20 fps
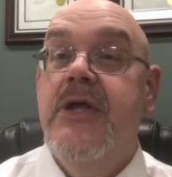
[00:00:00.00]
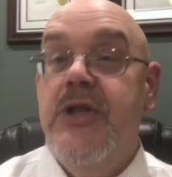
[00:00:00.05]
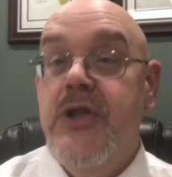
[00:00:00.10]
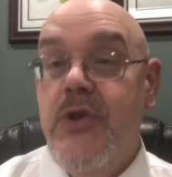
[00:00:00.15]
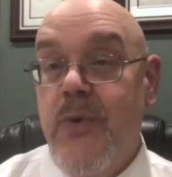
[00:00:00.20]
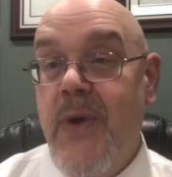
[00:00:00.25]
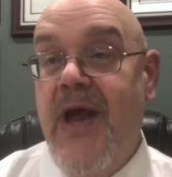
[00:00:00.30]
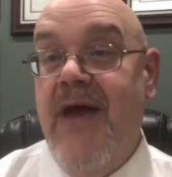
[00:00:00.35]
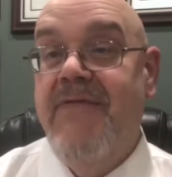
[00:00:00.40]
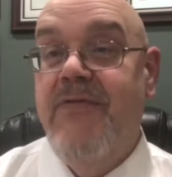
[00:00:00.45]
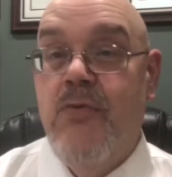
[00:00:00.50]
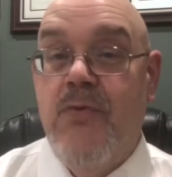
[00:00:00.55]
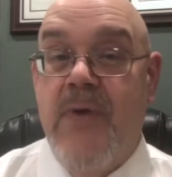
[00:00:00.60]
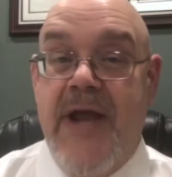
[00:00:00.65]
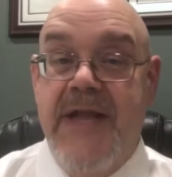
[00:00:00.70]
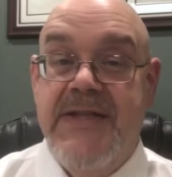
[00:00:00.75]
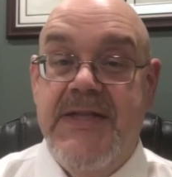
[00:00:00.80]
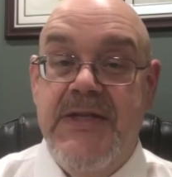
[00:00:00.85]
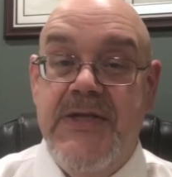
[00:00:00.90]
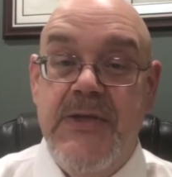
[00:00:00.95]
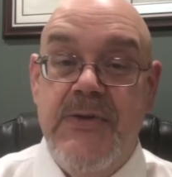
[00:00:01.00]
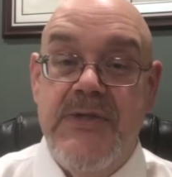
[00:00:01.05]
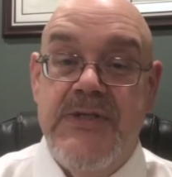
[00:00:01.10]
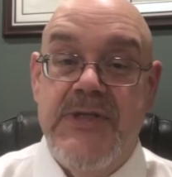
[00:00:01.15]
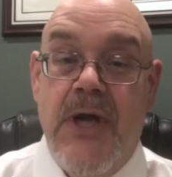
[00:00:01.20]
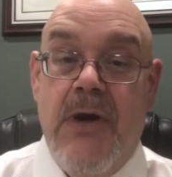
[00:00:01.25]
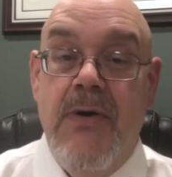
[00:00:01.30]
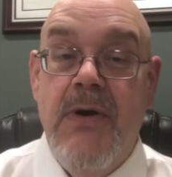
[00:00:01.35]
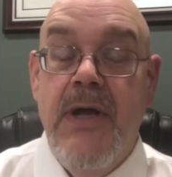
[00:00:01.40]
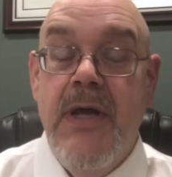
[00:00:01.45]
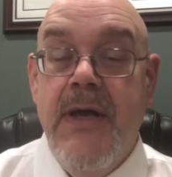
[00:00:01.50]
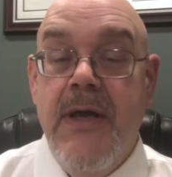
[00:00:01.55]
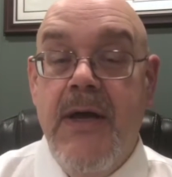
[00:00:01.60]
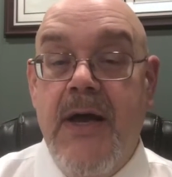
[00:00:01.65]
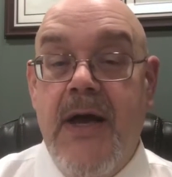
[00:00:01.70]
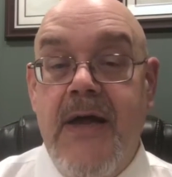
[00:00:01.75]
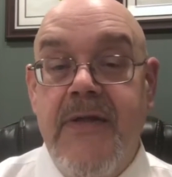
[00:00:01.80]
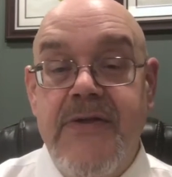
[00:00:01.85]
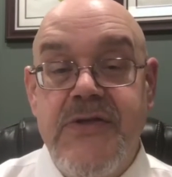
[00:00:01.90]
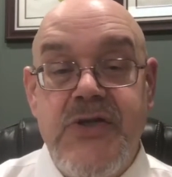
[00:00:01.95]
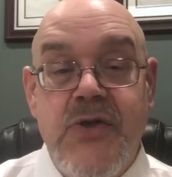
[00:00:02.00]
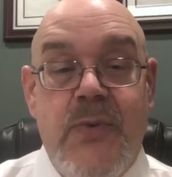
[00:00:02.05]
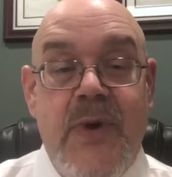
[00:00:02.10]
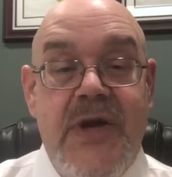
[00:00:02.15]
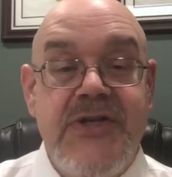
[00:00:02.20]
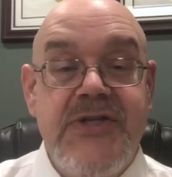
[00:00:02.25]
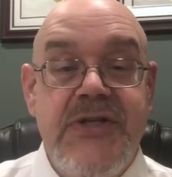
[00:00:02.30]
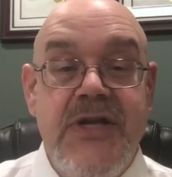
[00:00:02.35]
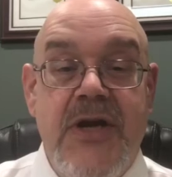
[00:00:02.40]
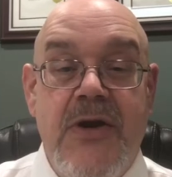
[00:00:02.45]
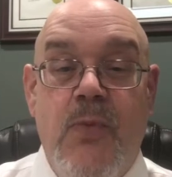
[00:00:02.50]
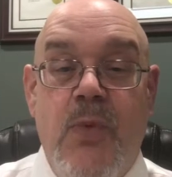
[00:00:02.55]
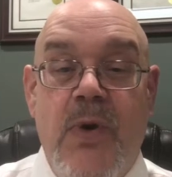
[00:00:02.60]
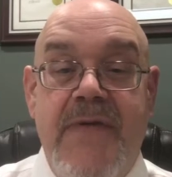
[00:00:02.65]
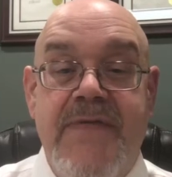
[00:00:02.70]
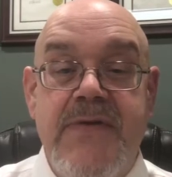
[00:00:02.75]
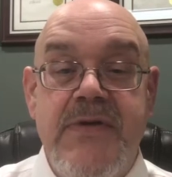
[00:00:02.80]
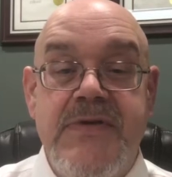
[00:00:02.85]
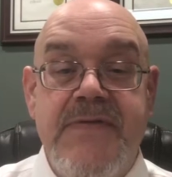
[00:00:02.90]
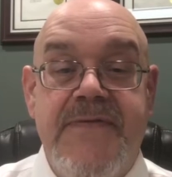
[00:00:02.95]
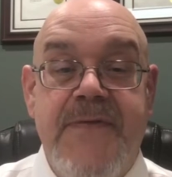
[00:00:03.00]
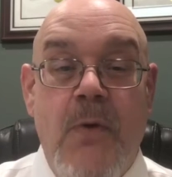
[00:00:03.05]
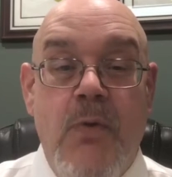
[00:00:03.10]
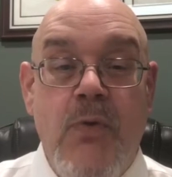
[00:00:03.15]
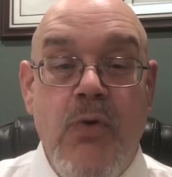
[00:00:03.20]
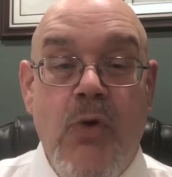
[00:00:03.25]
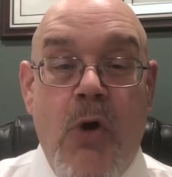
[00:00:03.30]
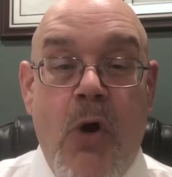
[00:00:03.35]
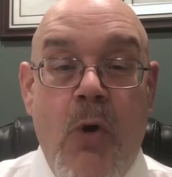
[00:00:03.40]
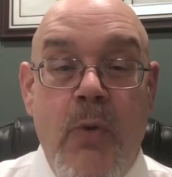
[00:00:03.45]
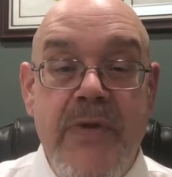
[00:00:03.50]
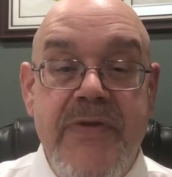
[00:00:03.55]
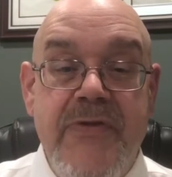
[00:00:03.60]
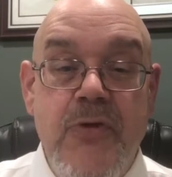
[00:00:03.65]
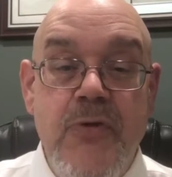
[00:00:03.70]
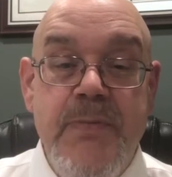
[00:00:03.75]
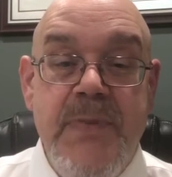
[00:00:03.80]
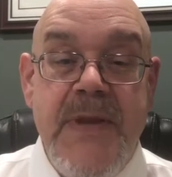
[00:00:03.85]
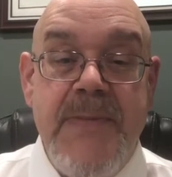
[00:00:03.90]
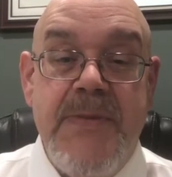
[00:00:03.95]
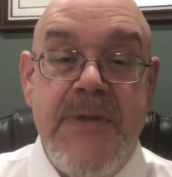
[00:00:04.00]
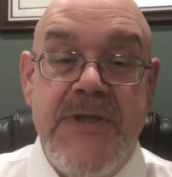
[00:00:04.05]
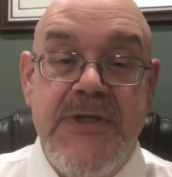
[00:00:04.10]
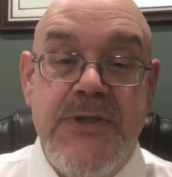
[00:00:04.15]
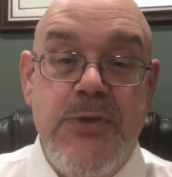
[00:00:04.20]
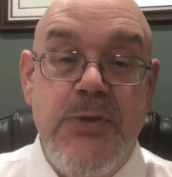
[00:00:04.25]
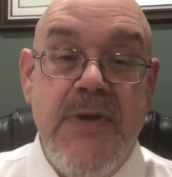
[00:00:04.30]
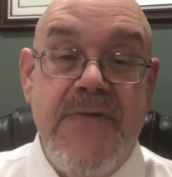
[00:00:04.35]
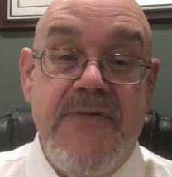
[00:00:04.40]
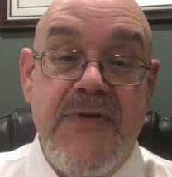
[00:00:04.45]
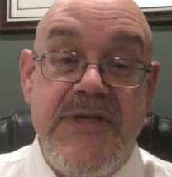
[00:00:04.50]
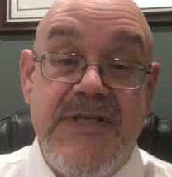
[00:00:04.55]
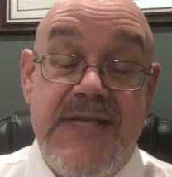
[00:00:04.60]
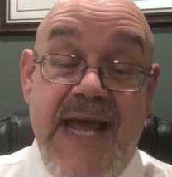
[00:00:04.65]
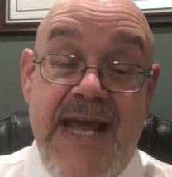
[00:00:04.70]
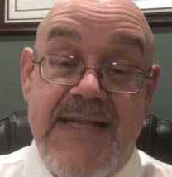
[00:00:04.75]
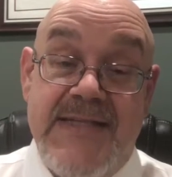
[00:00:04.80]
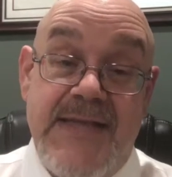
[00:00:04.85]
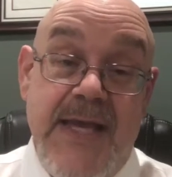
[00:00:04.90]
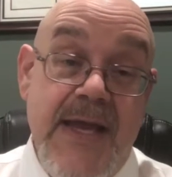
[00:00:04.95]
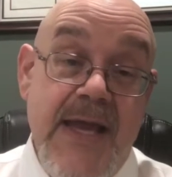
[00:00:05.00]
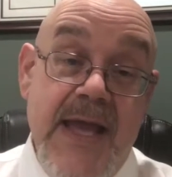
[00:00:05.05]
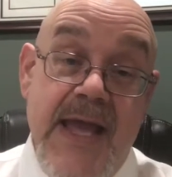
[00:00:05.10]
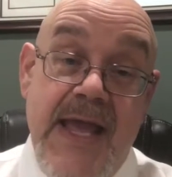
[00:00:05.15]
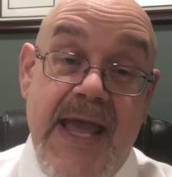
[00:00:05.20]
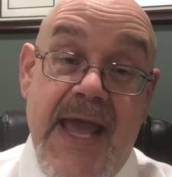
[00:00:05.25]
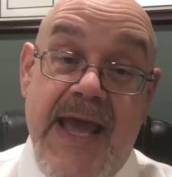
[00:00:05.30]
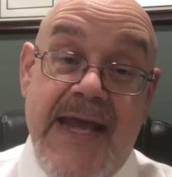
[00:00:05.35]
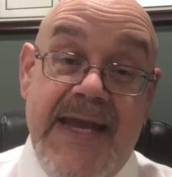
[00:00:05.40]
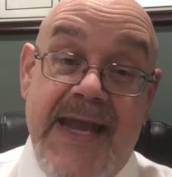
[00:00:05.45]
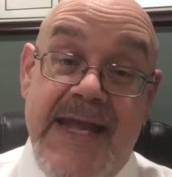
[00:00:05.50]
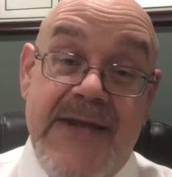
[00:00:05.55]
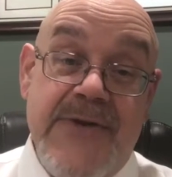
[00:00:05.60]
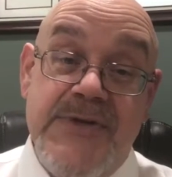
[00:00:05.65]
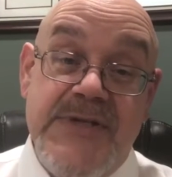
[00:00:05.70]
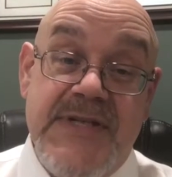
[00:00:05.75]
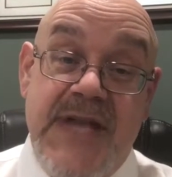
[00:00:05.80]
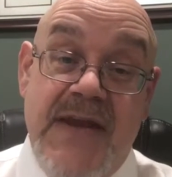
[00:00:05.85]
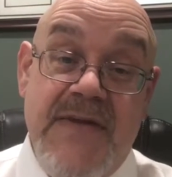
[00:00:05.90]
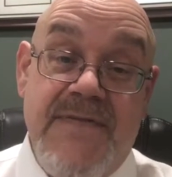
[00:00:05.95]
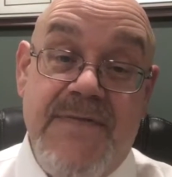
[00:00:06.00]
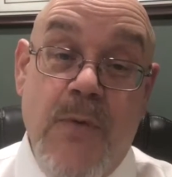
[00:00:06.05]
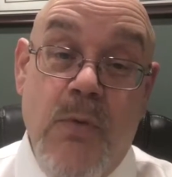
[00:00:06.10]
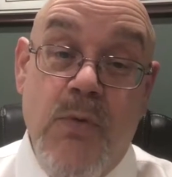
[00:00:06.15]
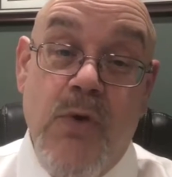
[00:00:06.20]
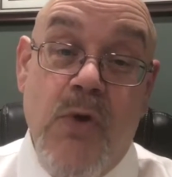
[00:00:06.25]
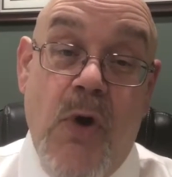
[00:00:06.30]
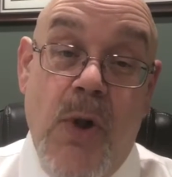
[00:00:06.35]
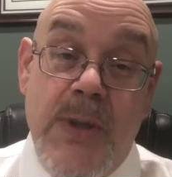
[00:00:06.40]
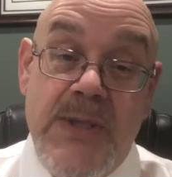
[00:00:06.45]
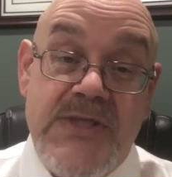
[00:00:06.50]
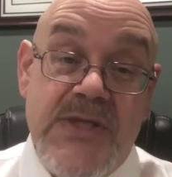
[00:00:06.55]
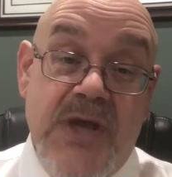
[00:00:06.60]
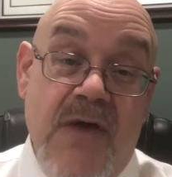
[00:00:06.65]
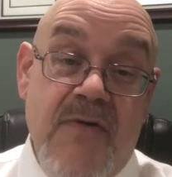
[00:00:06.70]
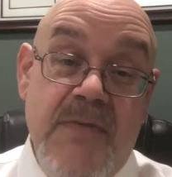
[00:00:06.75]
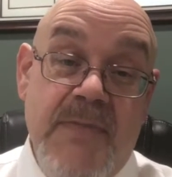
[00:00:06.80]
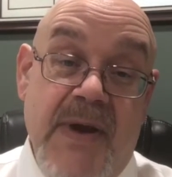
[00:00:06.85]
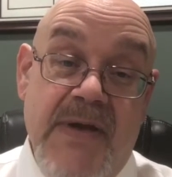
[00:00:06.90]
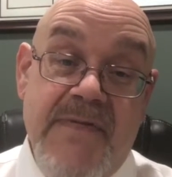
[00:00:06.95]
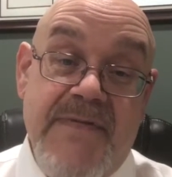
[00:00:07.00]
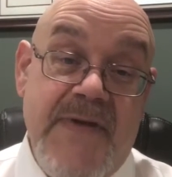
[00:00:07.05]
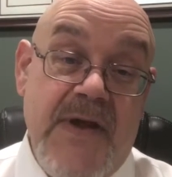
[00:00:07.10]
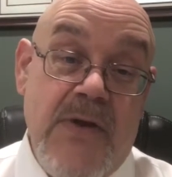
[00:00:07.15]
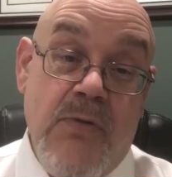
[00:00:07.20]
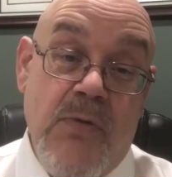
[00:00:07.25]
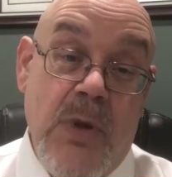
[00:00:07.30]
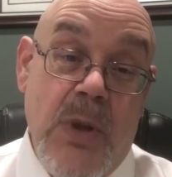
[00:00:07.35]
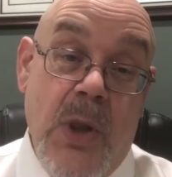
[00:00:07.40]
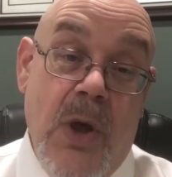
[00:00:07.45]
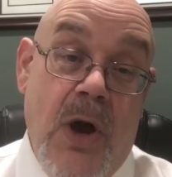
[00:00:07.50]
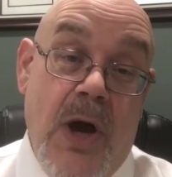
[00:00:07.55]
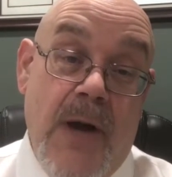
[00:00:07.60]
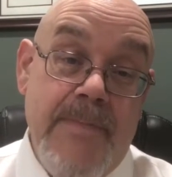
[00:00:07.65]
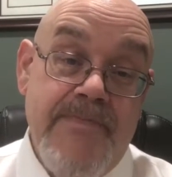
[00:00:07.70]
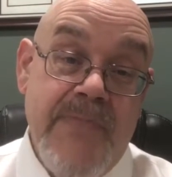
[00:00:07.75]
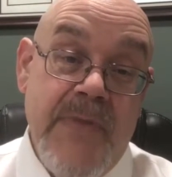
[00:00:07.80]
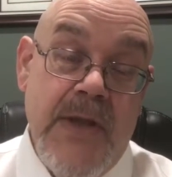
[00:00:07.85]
You have the right to do so. There's a question here, what if there's a phone call with two people in two different states? An interstate phone call is covered by federal law.